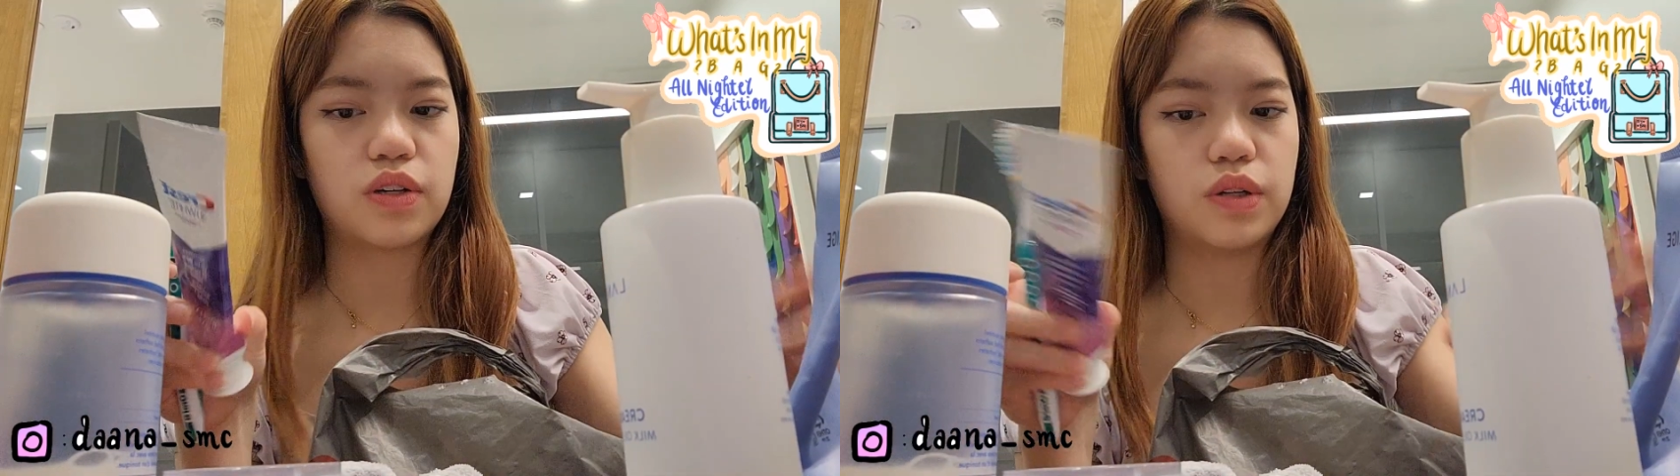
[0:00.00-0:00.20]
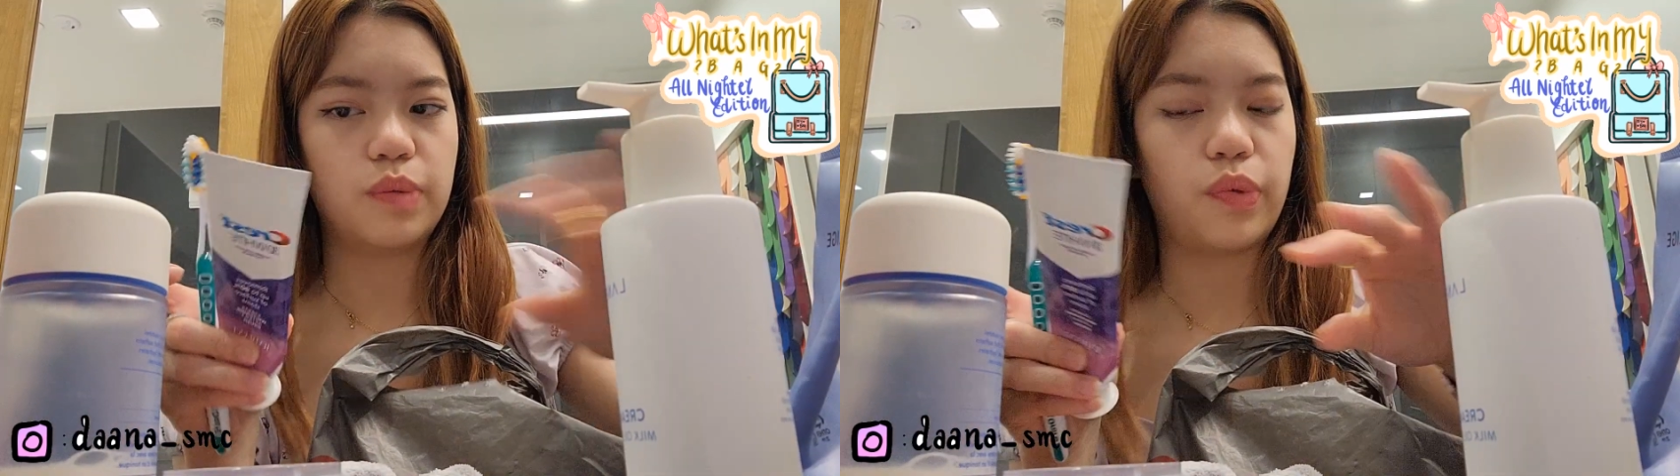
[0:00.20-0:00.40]

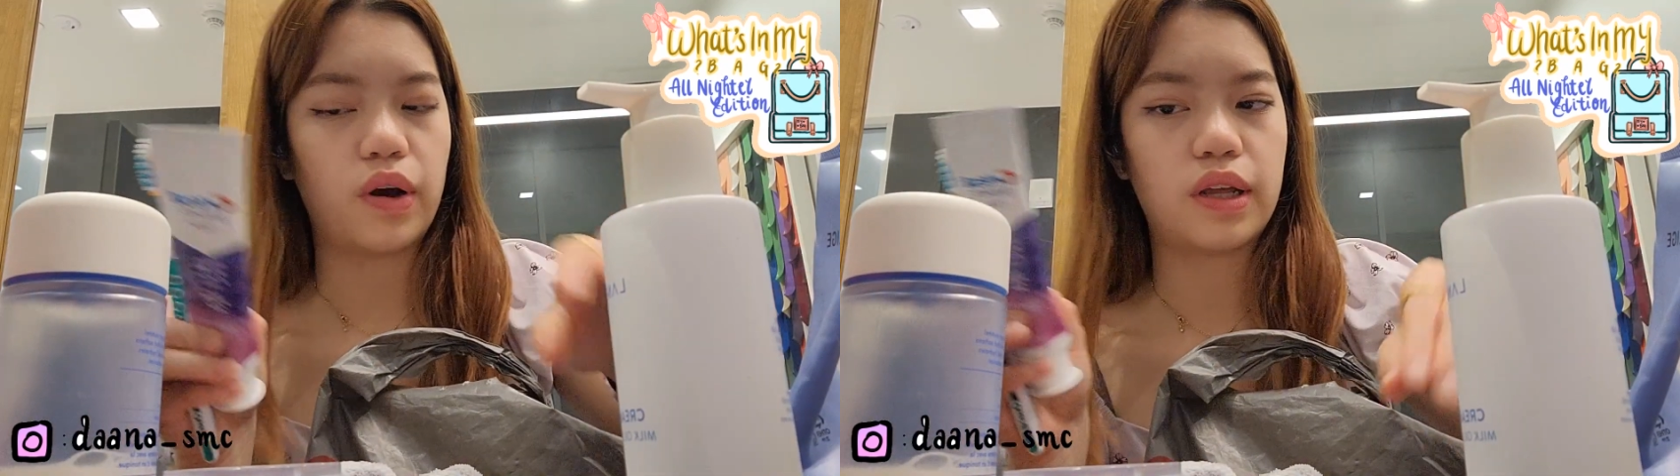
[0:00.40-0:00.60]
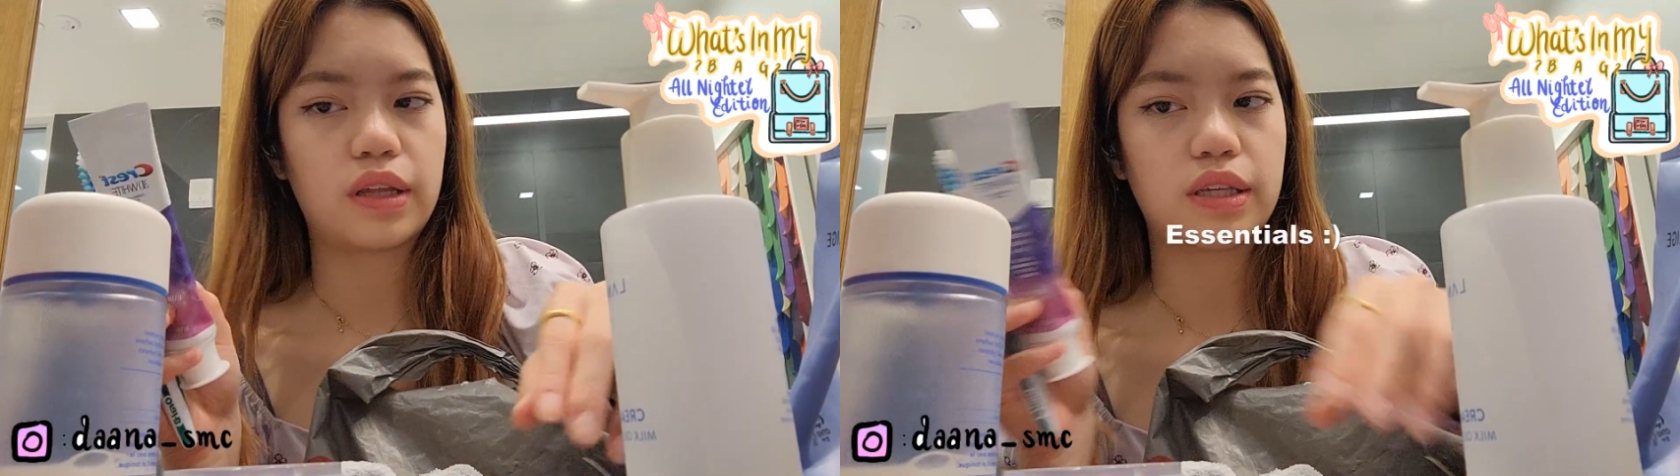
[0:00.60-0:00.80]
I only
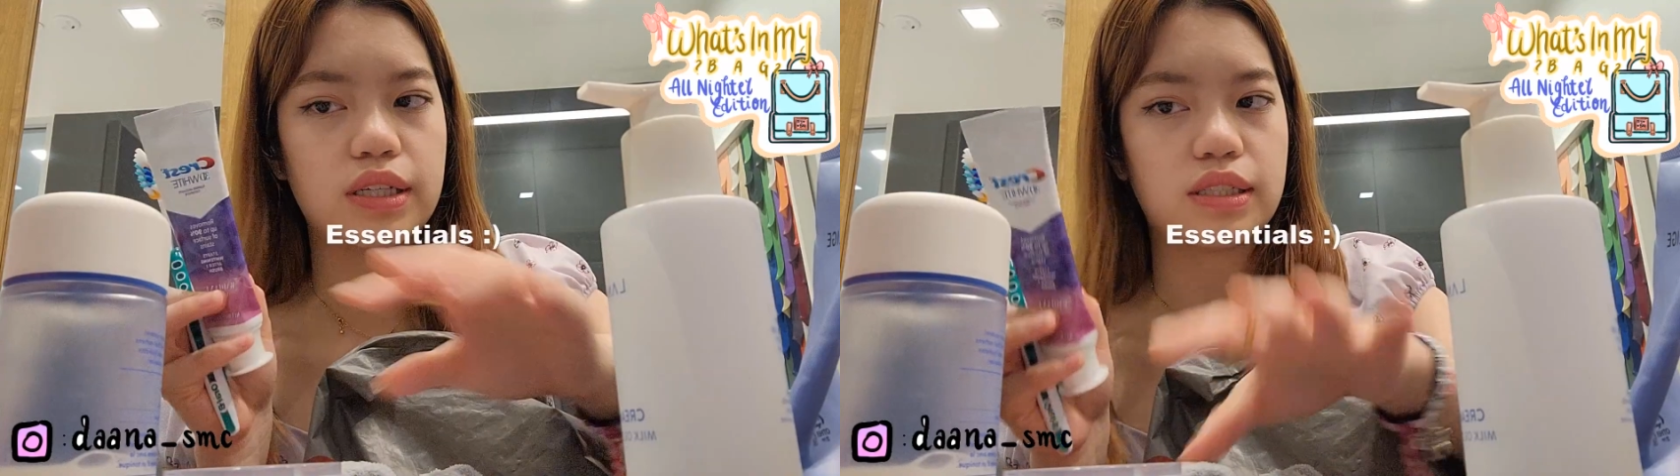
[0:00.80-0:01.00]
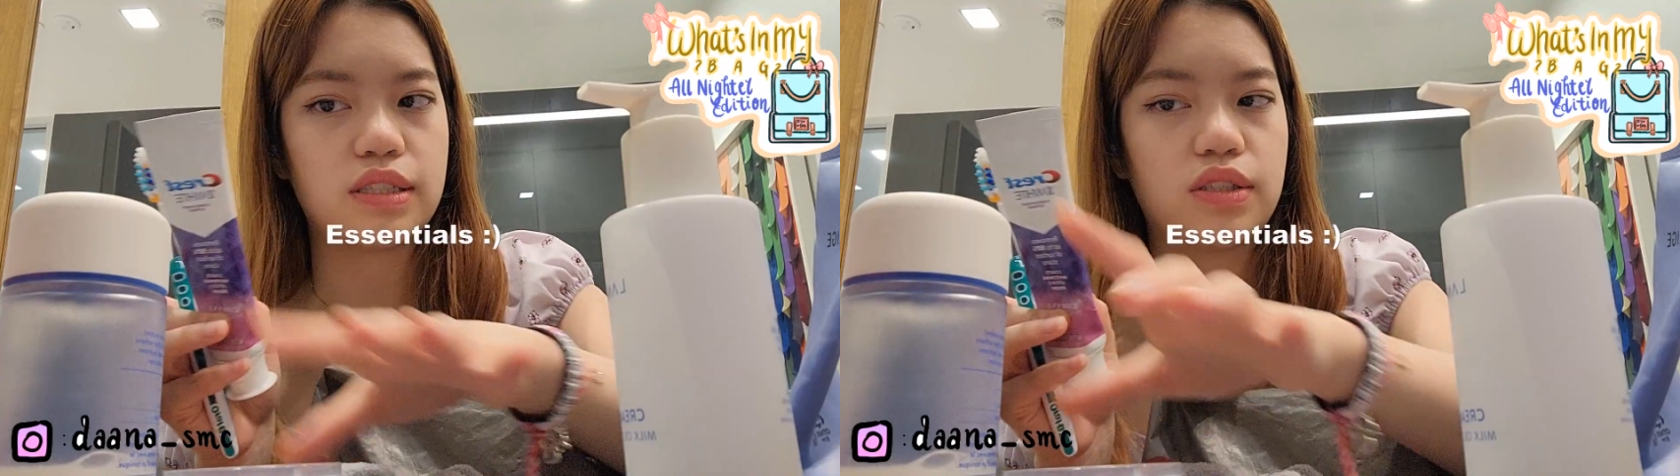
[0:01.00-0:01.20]
brought like
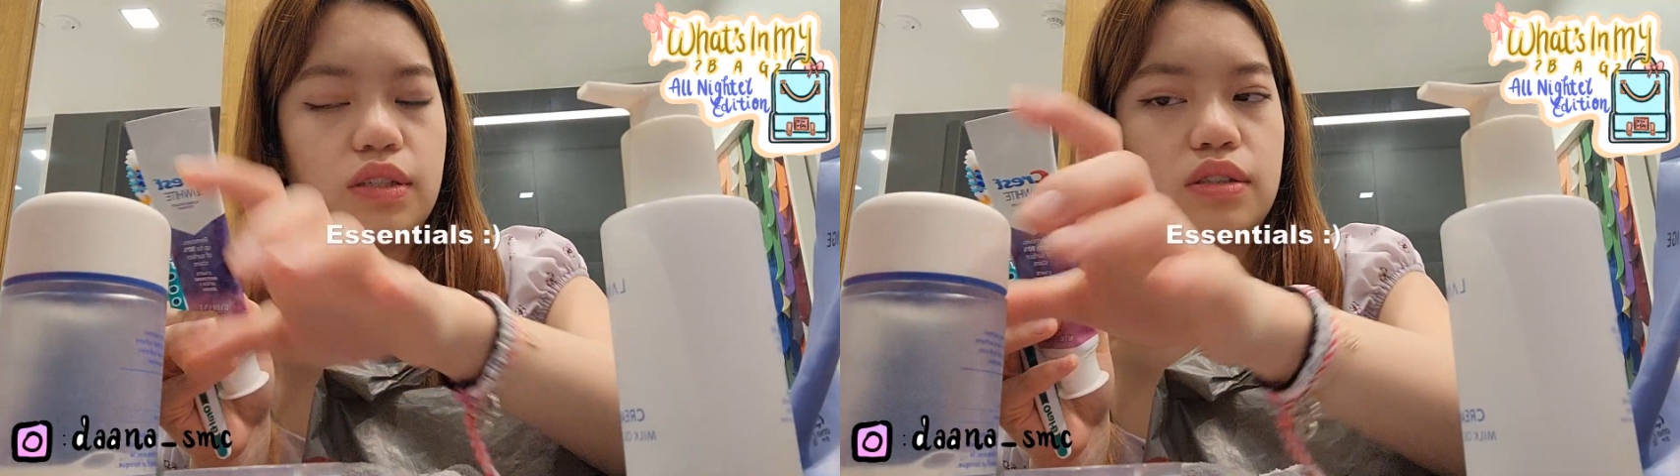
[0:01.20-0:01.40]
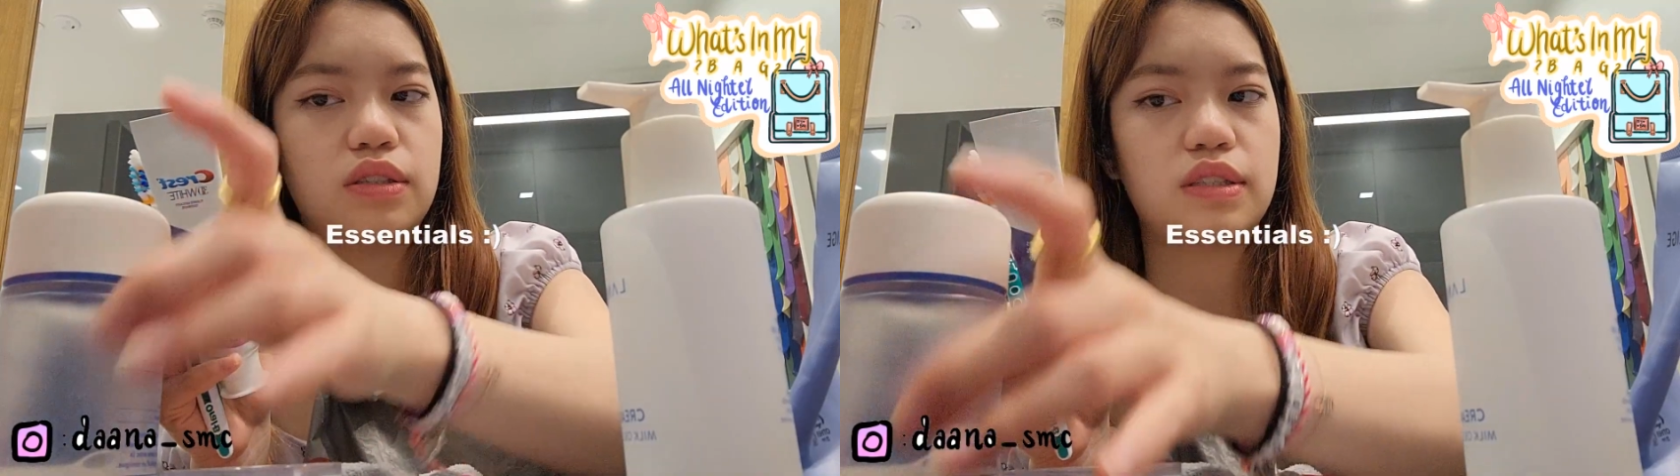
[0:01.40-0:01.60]
the
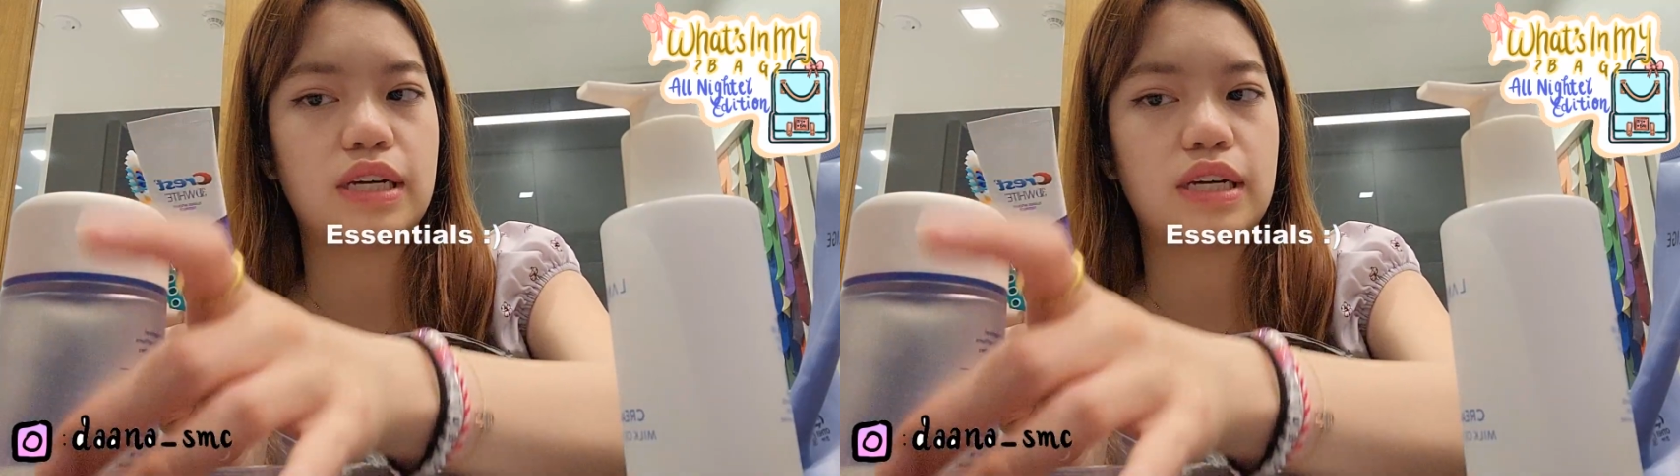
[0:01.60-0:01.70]
essential.